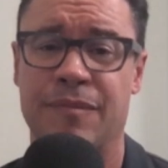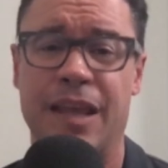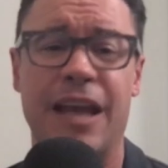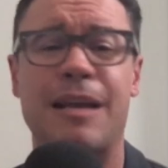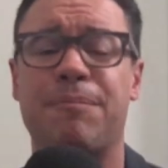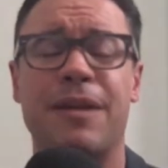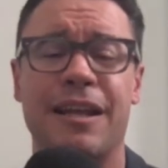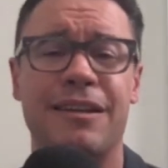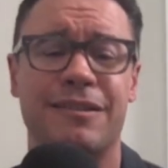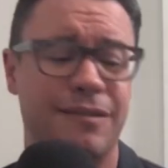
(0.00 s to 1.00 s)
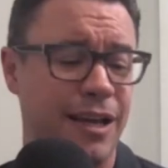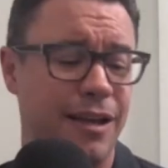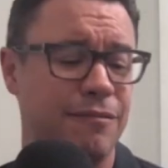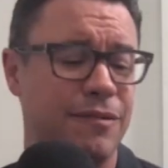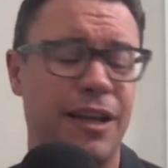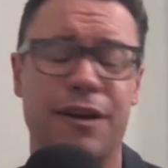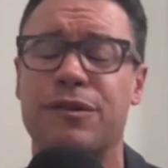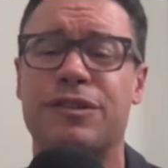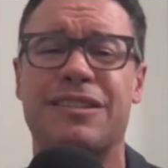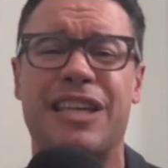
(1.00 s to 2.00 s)
Except he didn't, uh, you know,
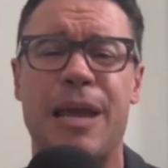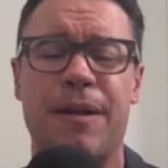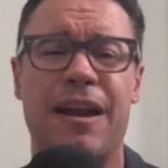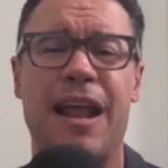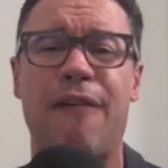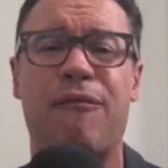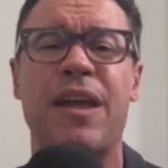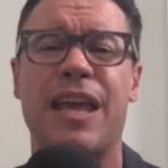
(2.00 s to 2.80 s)
just keep it at F.